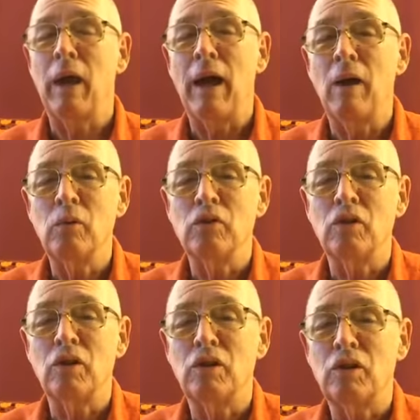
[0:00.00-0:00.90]
I was
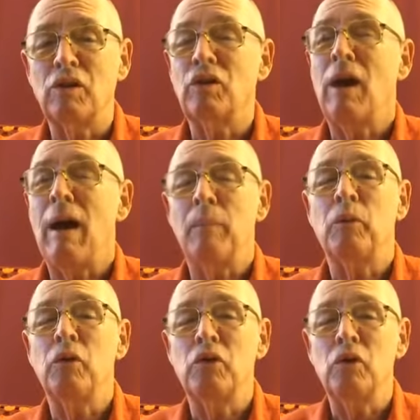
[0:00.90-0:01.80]
the top
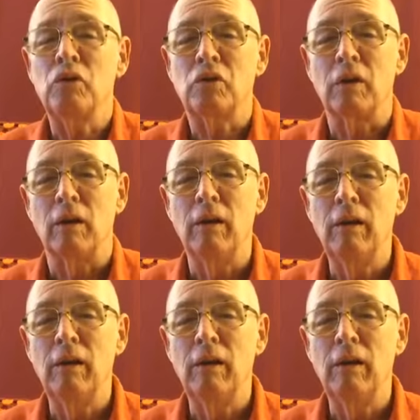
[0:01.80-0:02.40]
producer.